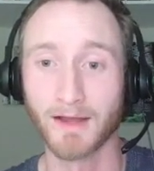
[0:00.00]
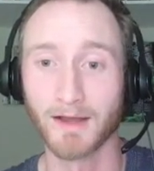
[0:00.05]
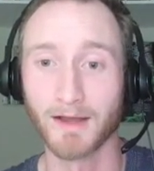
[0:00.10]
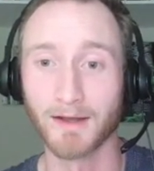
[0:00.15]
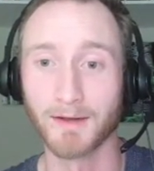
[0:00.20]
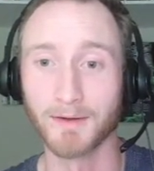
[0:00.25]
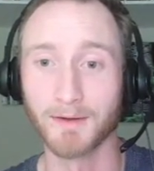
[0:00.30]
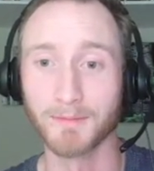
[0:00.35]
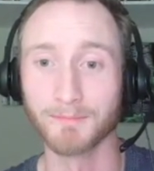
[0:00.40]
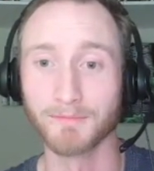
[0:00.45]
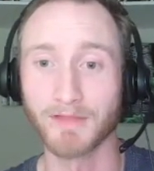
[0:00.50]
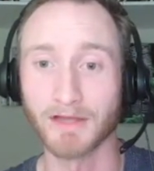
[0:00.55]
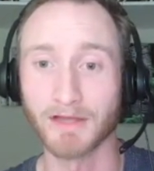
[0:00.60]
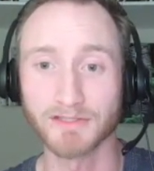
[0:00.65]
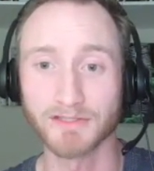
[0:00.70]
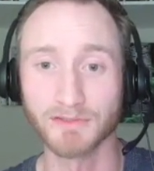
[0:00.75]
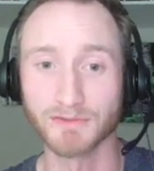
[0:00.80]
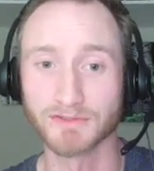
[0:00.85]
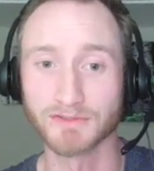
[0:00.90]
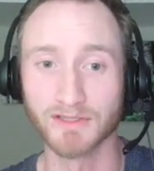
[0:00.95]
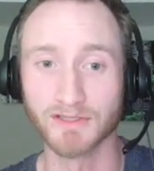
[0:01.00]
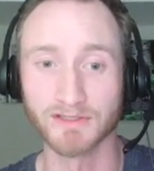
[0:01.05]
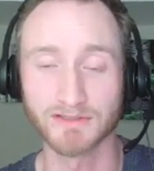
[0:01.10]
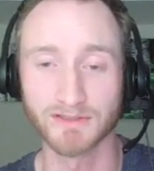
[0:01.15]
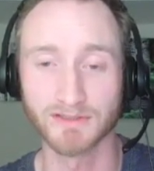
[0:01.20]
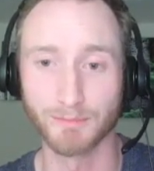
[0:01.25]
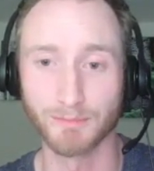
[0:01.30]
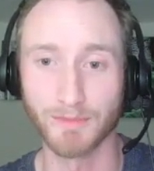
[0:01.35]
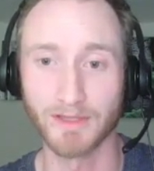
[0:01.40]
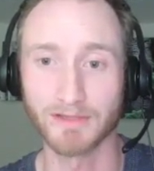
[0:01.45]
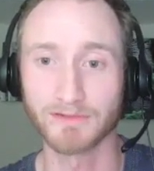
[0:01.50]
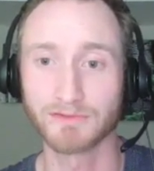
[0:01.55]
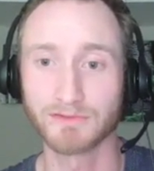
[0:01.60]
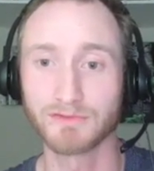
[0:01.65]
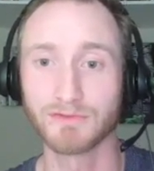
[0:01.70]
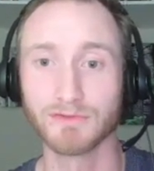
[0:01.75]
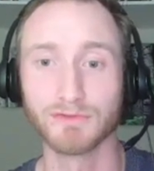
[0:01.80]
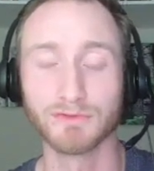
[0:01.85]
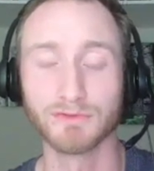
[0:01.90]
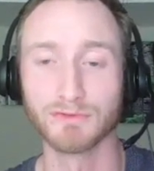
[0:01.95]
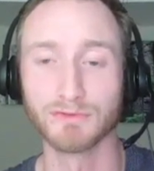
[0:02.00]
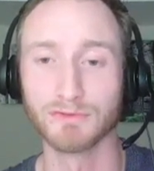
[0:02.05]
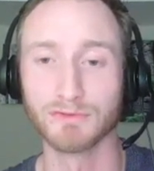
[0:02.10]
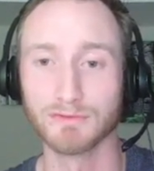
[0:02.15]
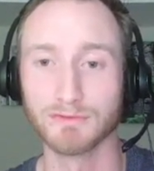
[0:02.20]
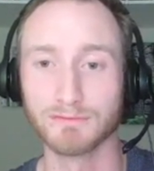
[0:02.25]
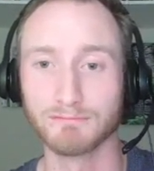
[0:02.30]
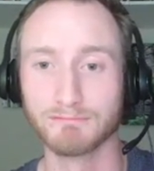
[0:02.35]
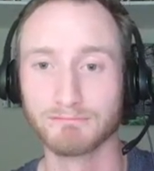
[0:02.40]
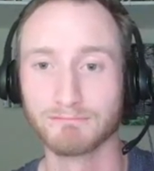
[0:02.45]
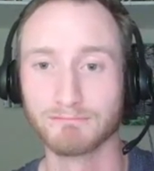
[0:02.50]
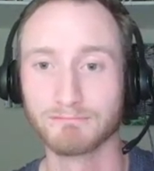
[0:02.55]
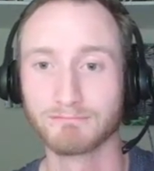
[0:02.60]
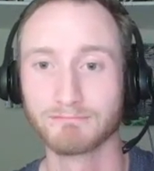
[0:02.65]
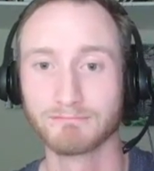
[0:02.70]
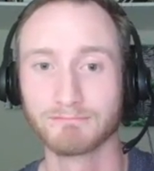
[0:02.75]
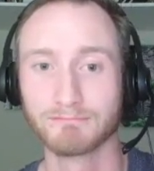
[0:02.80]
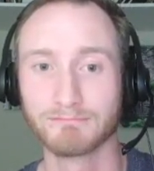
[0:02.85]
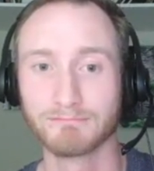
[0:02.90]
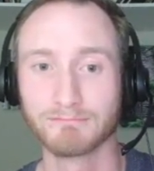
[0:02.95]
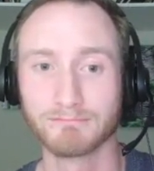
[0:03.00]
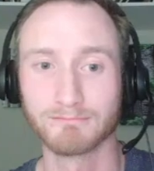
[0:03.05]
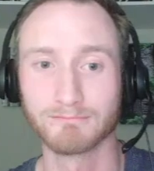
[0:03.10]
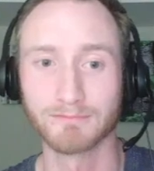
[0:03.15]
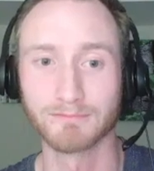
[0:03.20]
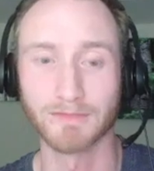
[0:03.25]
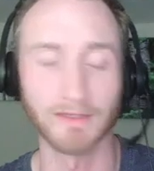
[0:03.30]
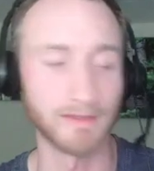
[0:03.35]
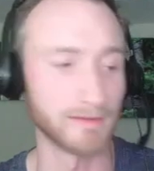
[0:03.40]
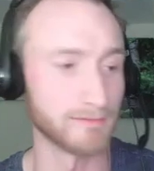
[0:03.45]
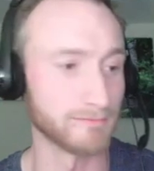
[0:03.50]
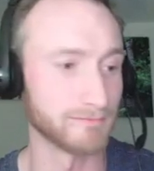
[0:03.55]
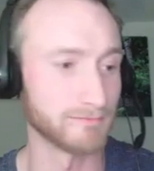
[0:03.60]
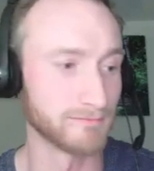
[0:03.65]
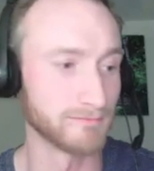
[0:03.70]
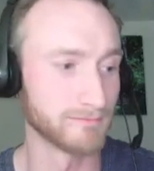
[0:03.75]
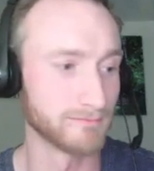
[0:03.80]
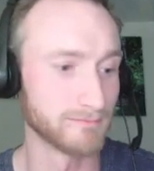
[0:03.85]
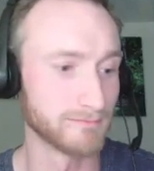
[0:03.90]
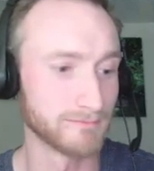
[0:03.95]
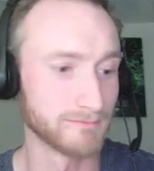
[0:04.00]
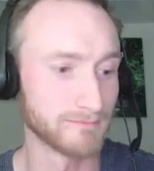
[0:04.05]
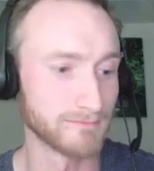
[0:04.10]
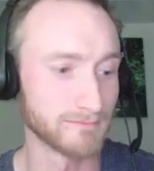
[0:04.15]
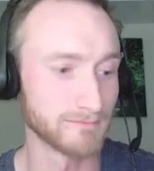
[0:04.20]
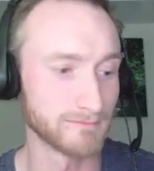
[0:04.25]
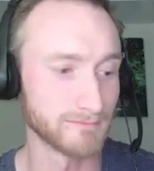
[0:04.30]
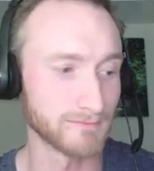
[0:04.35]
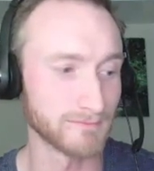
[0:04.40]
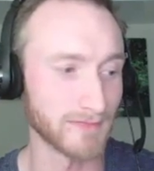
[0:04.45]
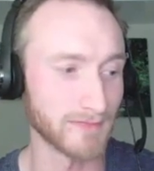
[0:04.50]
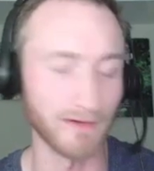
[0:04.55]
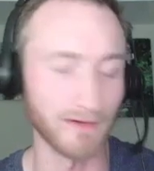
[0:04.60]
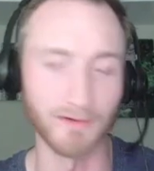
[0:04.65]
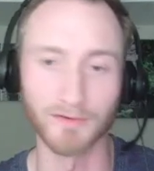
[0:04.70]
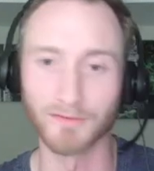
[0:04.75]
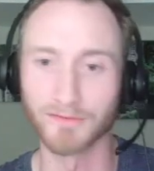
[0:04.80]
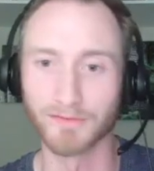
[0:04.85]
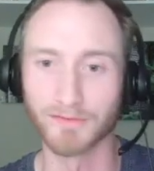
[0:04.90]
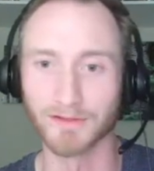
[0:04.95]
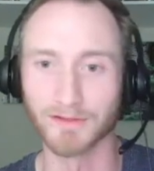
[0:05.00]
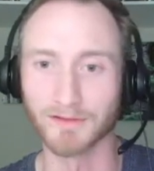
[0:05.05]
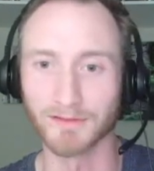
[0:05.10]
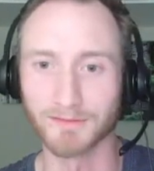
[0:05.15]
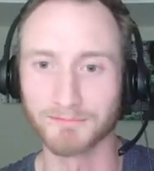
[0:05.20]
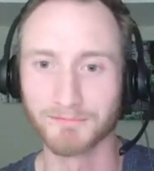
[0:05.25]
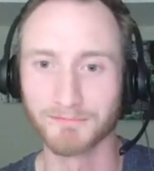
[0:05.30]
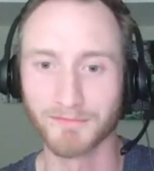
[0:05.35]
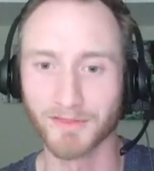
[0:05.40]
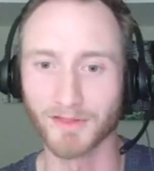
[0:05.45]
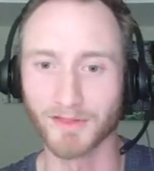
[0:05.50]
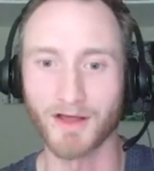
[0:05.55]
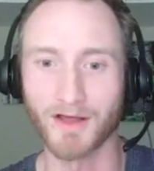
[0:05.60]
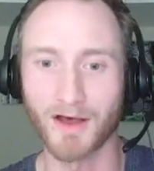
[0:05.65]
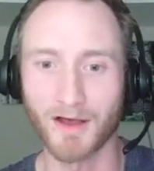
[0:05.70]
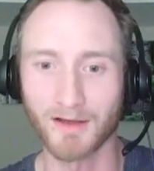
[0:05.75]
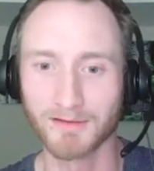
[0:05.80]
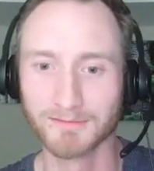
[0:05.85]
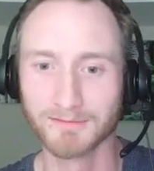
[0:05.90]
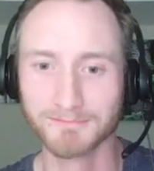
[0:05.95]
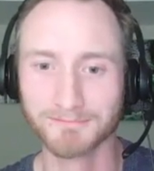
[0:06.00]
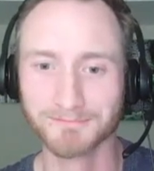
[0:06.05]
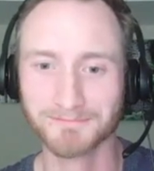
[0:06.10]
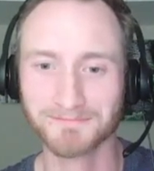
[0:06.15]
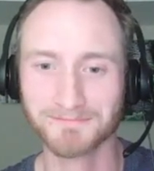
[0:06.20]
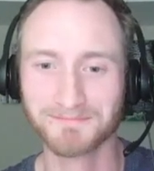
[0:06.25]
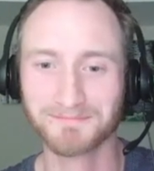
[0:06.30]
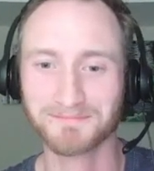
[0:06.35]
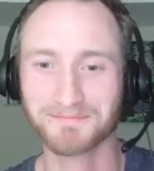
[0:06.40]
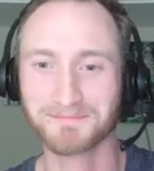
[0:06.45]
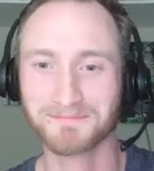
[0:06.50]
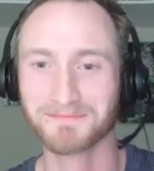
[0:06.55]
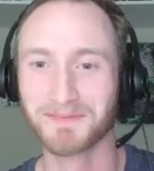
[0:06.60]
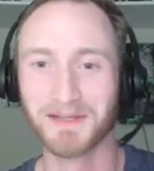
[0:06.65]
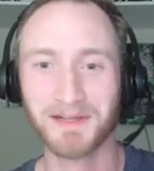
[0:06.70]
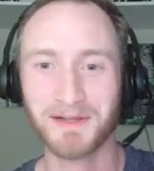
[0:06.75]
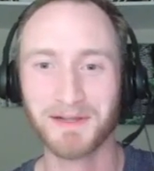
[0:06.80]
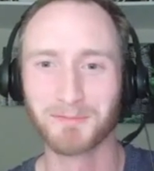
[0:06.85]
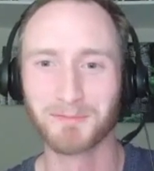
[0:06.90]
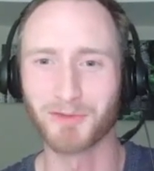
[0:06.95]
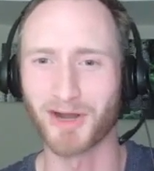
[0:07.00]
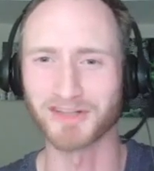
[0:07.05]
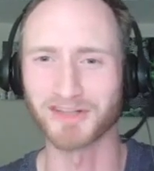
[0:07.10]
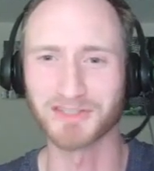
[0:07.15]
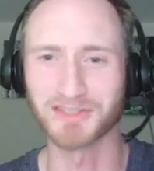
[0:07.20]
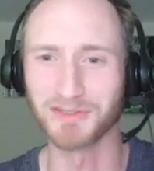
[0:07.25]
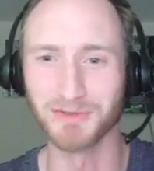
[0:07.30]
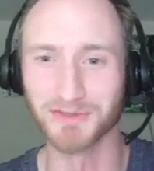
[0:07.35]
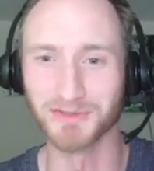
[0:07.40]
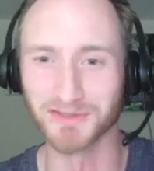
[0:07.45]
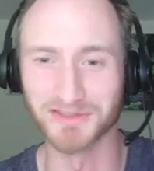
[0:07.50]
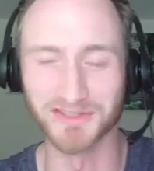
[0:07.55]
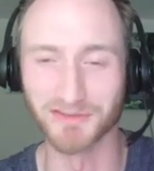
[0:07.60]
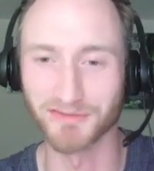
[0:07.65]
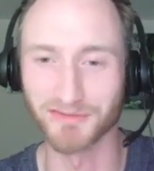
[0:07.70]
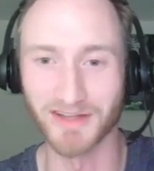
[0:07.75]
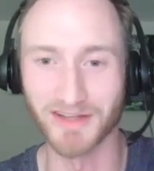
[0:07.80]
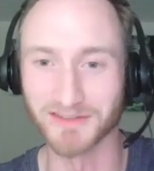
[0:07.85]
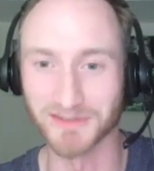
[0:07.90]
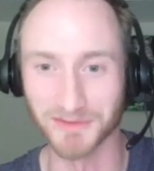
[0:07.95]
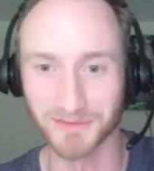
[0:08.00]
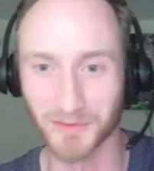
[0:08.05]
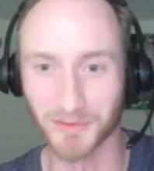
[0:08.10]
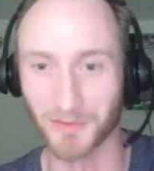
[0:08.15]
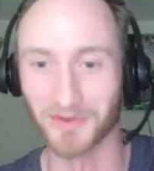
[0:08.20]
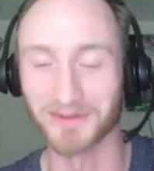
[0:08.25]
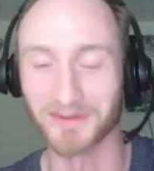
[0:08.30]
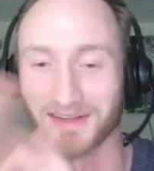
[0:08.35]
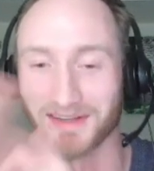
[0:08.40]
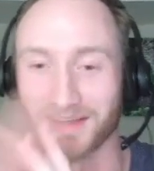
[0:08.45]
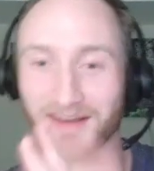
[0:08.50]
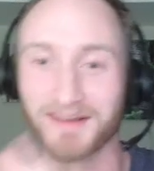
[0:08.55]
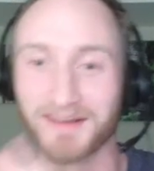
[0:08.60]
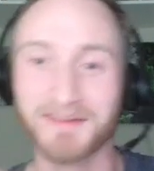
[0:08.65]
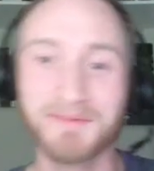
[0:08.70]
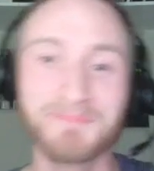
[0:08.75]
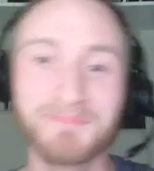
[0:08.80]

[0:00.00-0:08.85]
um, that she was going to submit to know, the, the law court. prosecutor's defense or court. Yeah.